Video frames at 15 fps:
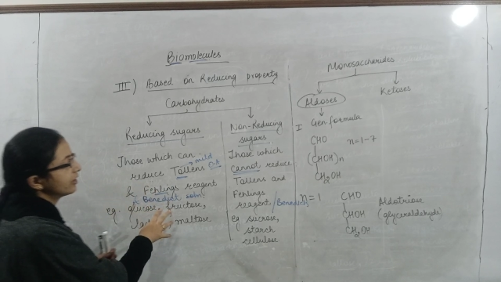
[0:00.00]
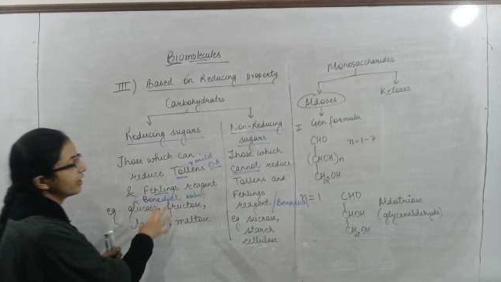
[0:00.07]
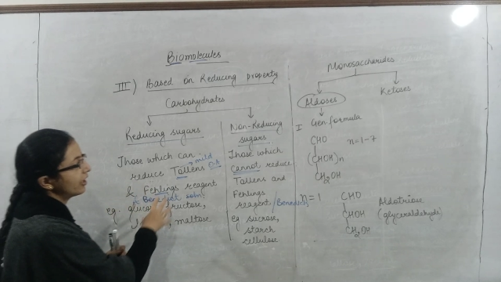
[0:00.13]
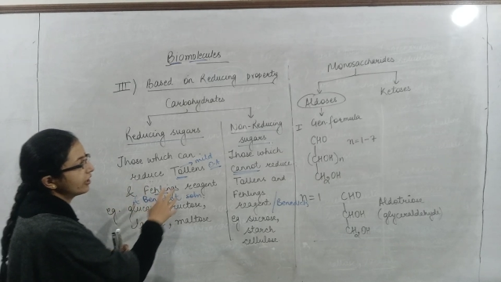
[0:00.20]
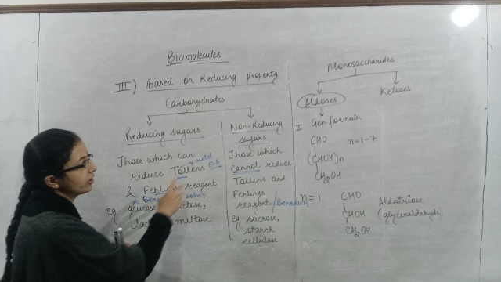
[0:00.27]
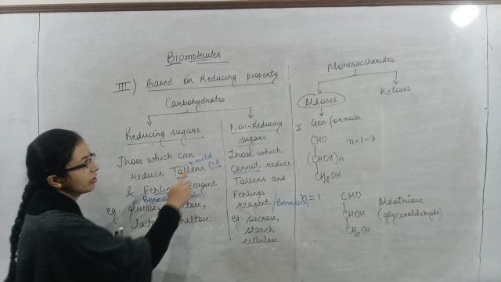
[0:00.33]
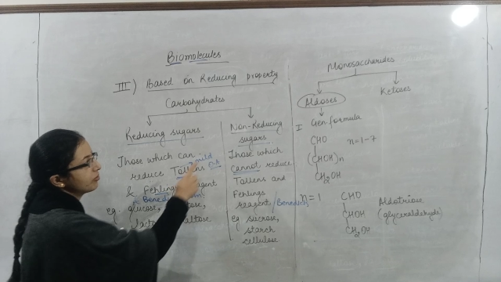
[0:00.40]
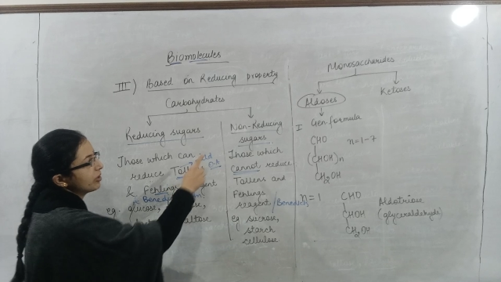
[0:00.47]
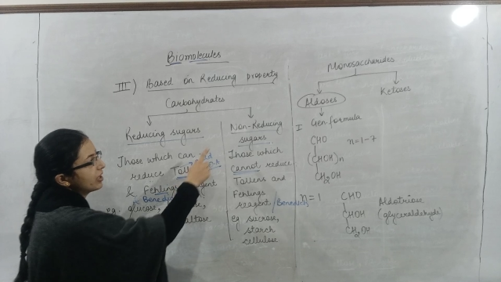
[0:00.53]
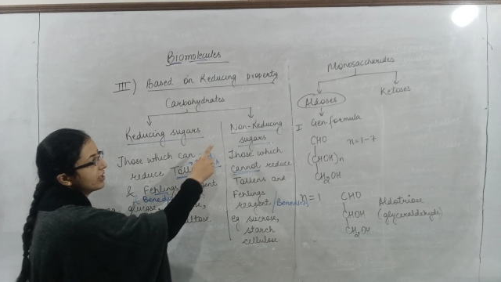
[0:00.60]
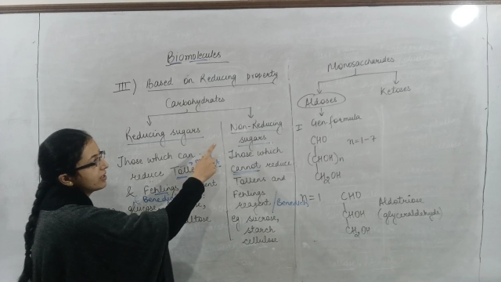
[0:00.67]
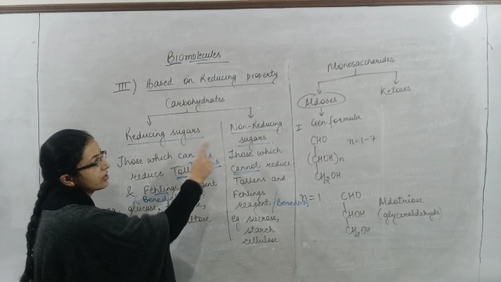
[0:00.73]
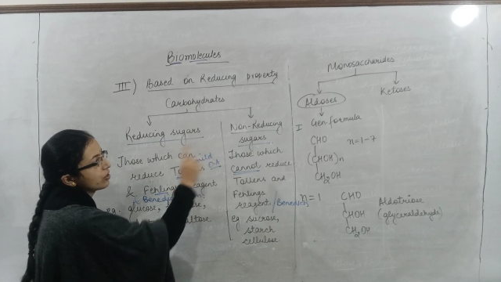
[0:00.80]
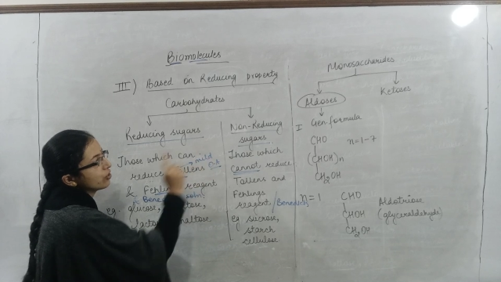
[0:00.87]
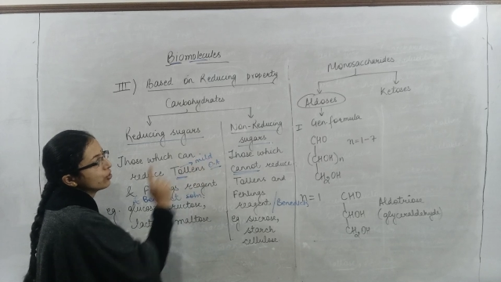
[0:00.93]
they are termed
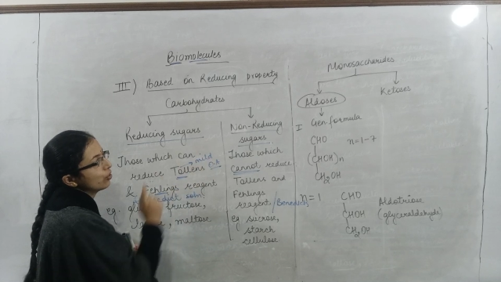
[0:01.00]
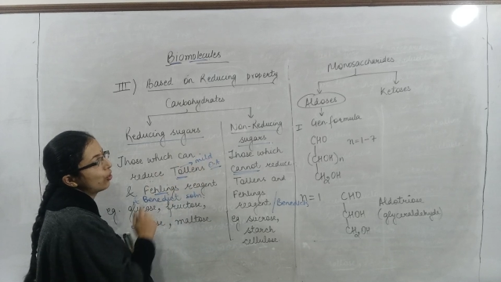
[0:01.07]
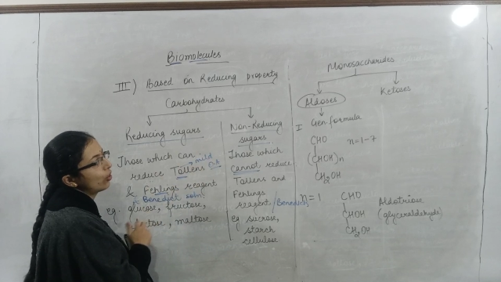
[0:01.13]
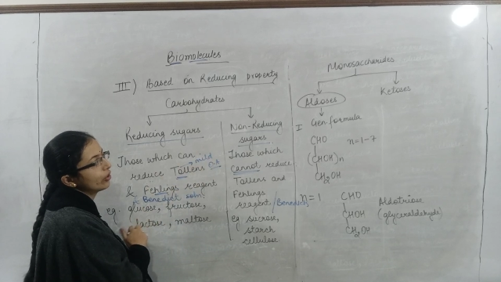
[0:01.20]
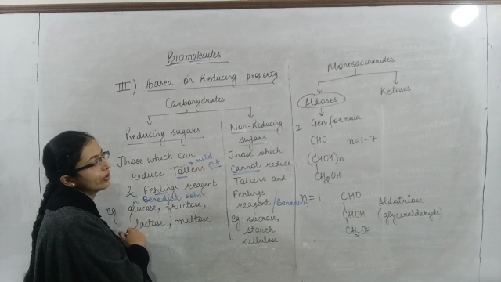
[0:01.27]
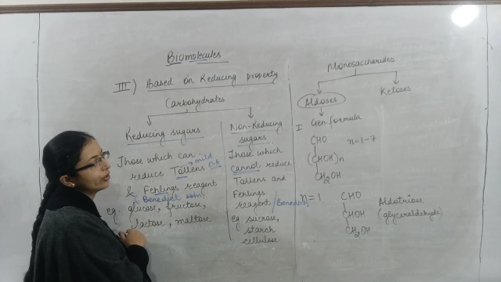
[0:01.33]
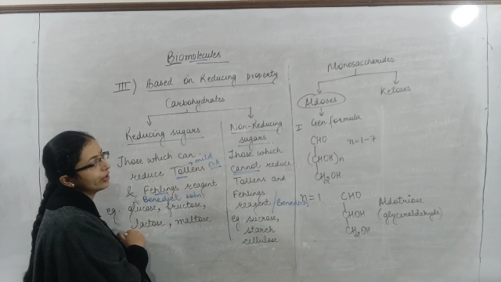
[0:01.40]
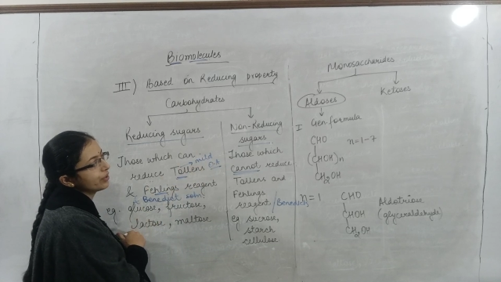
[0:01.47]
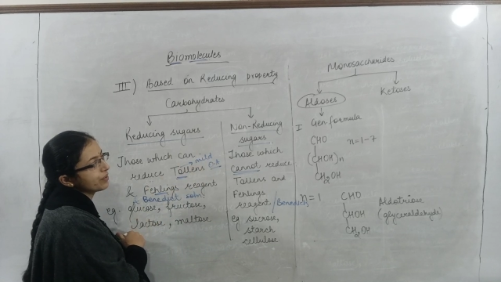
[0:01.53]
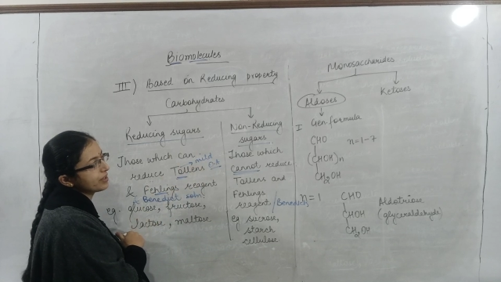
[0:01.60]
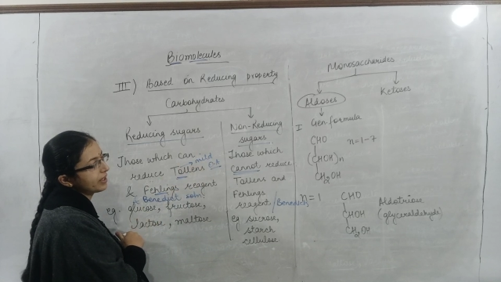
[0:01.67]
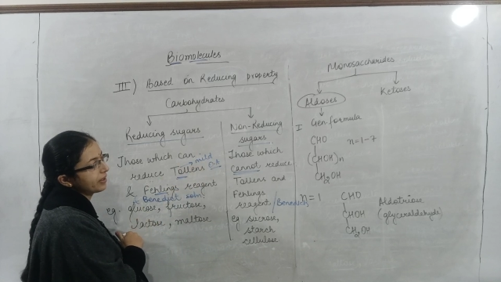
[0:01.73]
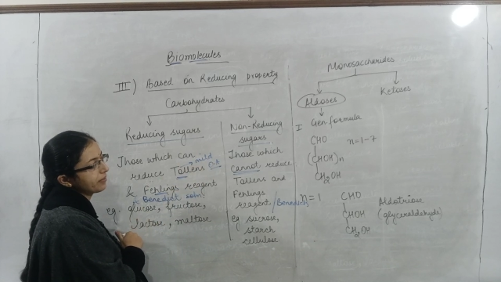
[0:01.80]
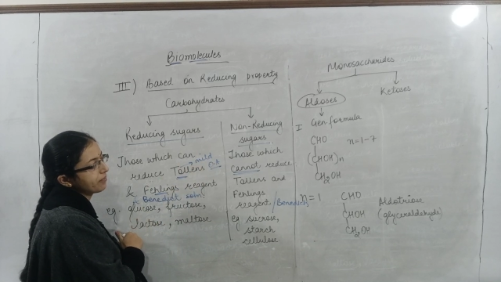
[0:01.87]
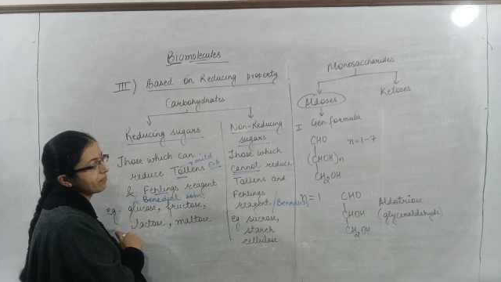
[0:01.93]
as
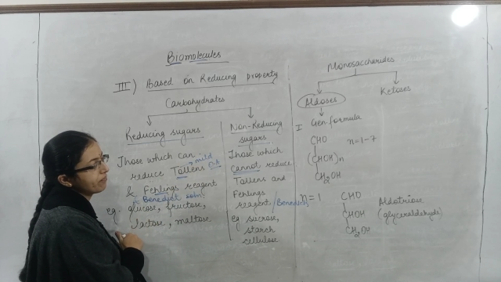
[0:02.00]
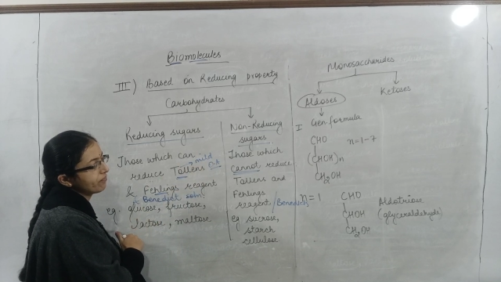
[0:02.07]
non-reducing.